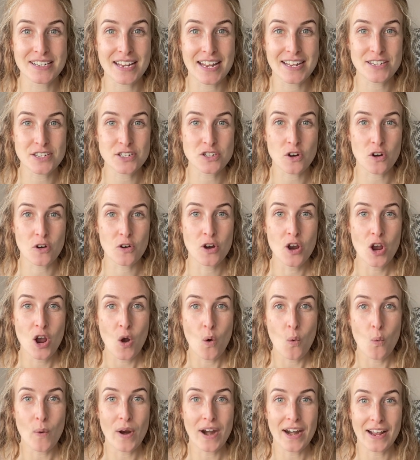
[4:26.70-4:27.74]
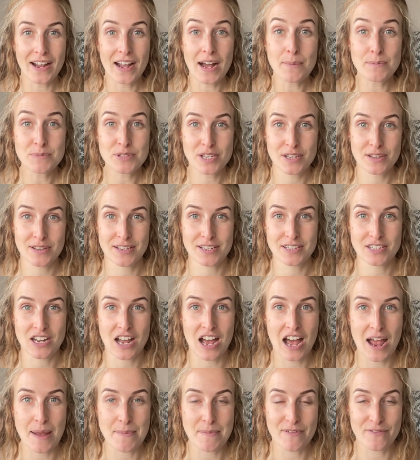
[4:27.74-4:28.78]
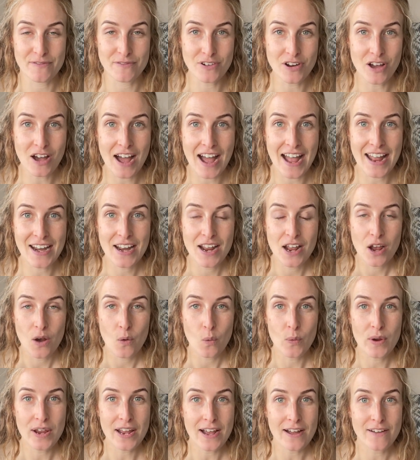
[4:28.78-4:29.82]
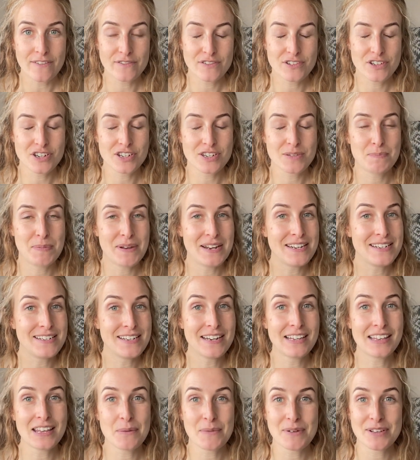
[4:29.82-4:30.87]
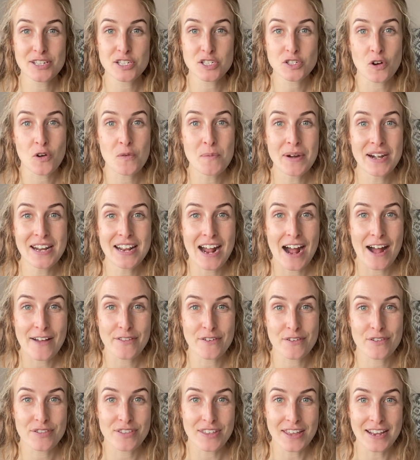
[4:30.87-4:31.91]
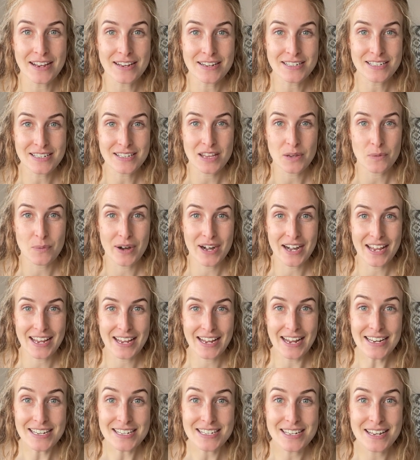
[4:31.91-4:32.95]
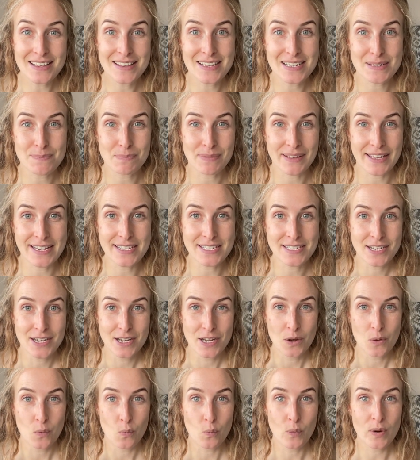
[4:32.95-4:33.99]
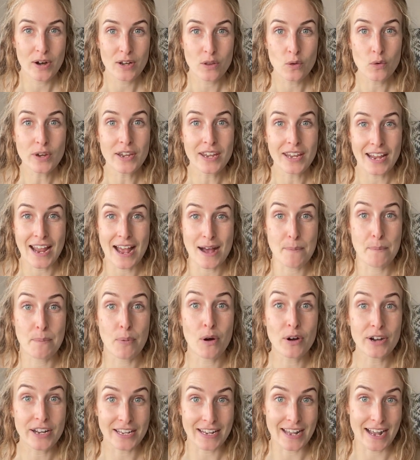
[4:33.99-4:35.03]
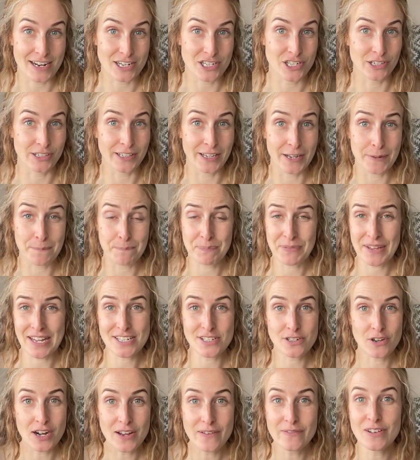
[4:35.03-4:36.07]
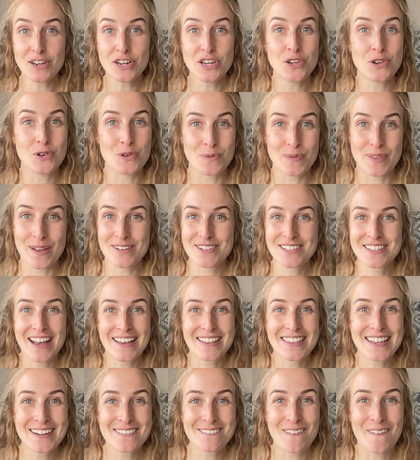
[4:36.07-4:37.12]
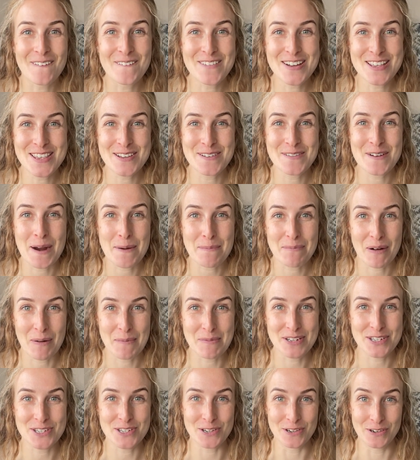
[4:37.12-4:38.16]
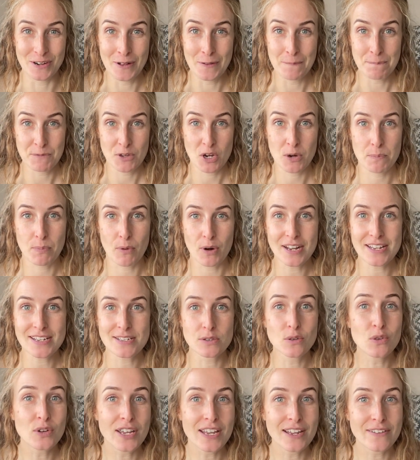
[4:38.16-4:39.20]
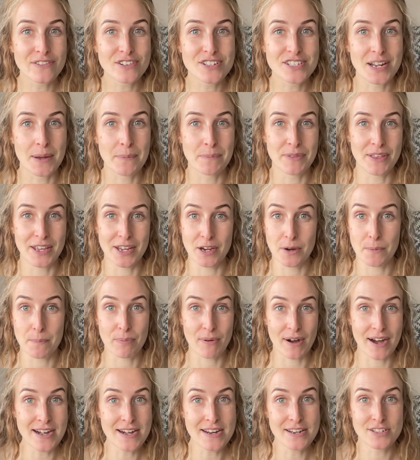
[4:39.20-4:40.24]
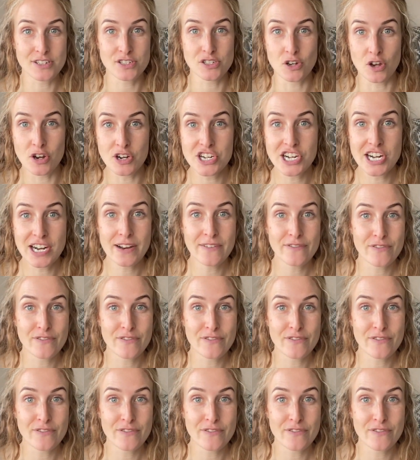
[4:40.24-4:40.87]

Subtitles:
And so when it comes to this time of night, we have just been dealing with so many other things that when it gets to this place, our body actually, it's not even you. There's nothing wrong with you, I promise you. Your body's looking for something. Your brain is searching